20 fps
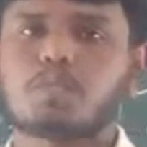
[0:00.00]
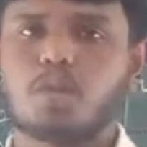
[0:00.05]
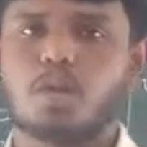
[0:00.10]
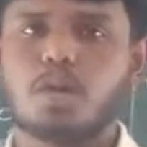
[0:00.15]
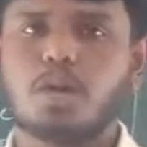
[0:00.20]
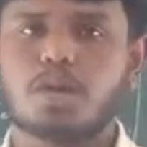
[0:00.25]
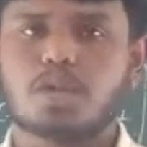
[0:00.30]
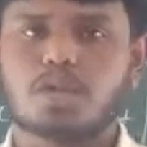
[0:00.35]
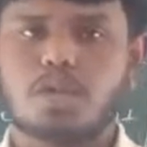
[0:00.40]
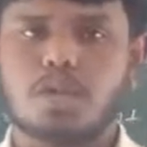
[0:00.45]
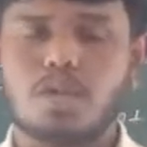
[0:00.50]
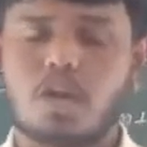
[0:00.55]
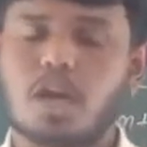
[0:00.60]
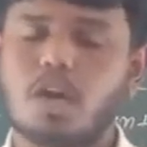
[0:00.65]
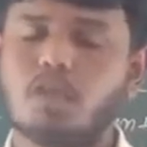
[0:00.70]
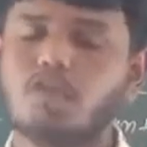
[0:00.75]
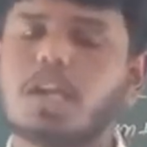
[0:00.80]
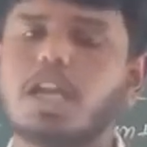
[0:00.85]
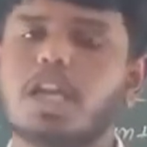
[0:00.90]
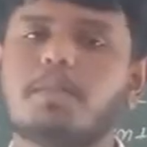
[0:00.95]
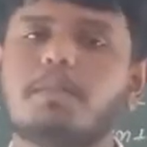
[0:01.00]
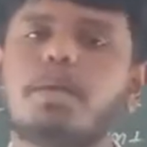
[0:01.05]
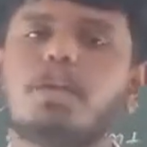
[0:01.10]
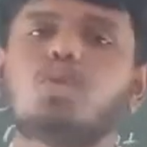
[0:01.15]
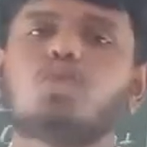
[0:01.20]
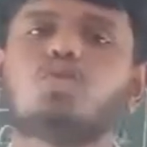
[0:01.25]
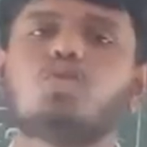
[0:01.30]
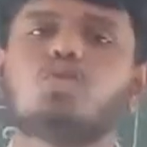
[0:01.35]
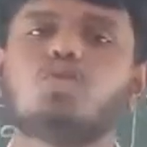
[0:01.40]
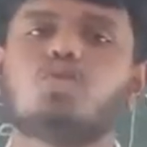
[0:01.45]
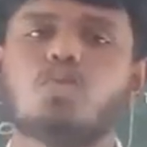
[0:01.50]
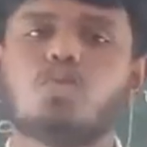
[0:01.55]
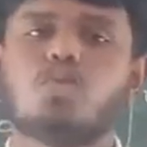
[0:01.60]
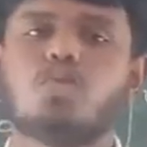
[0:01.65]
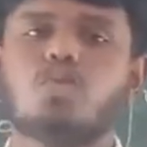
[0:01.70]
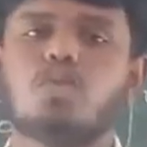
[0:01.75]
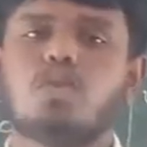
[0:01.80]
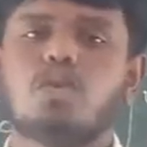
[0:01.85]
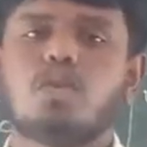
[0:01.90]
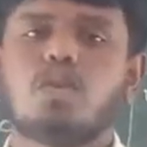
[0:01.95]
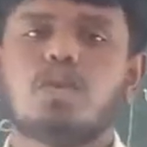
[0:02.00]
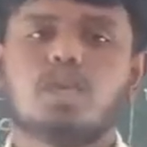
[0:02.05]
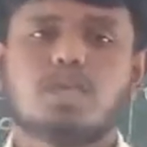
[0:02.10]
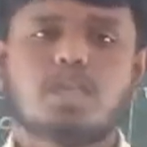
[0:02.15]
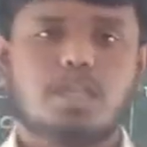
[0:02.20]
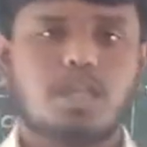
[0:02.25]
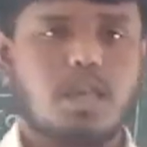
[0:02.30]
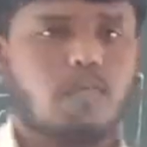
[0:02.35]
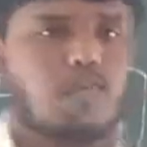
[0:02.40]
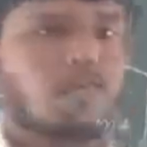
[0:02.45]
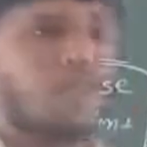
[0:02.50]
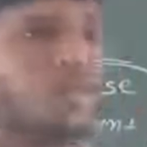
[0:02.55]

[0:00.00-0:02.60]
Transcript: production available to you. Say